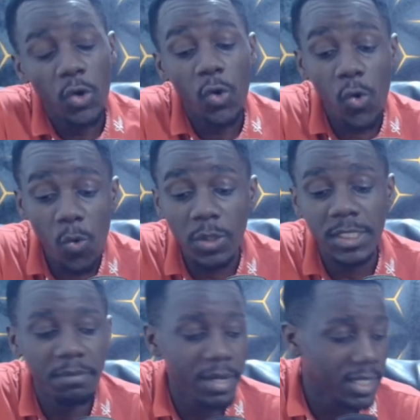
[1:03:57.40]
Who was
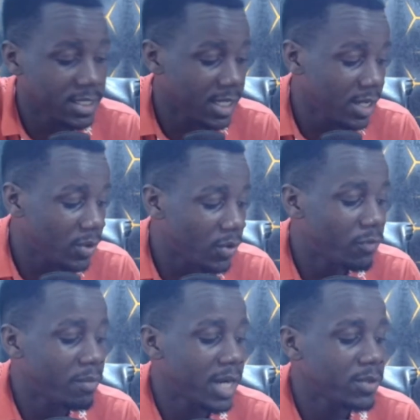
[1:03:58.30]
the manager
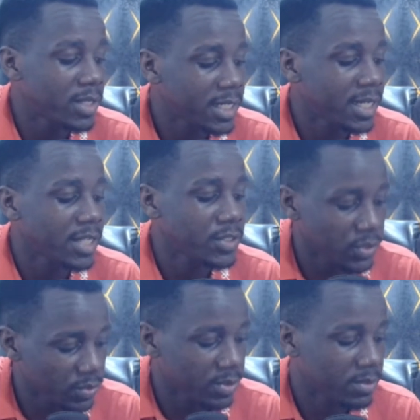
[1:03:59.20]
of Man United last
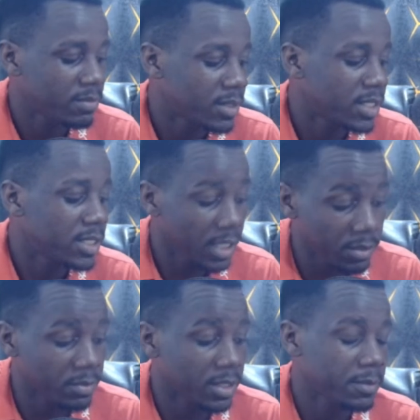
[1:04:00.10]
season?
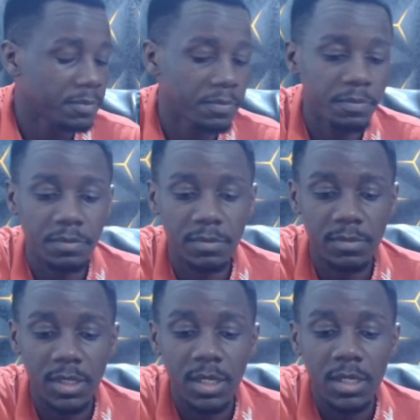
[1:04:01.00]
Tell me.
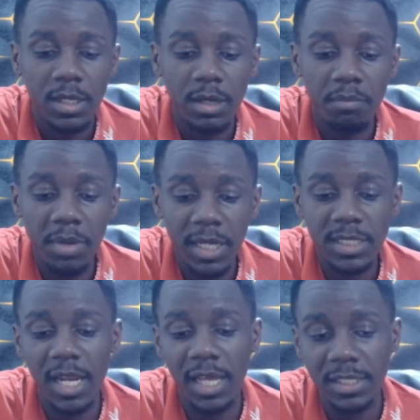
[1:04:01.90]

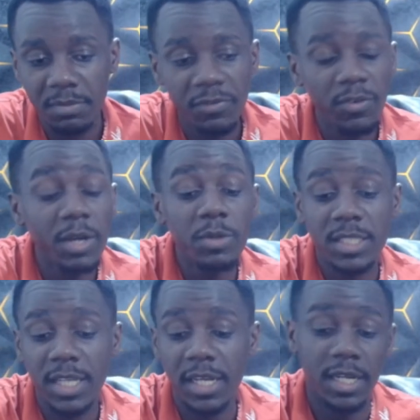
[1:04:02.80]
Blessed Lars, before I really
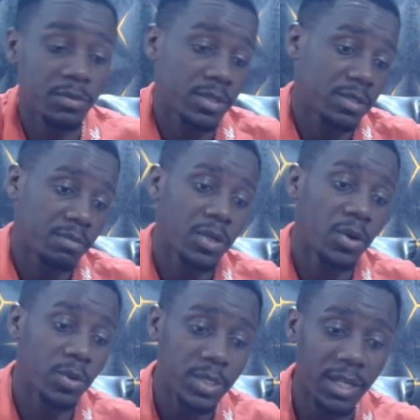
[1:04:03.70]
sign out,
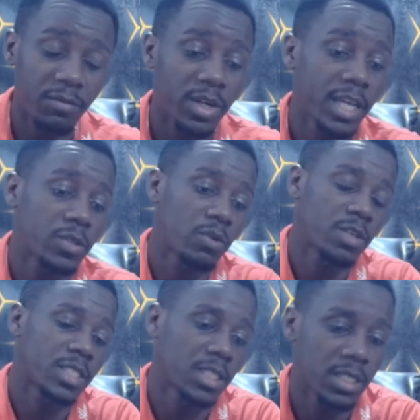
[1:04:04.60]
because I've gone ahead,
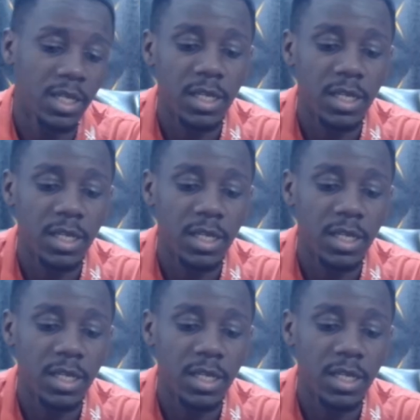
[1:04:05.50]
obviously,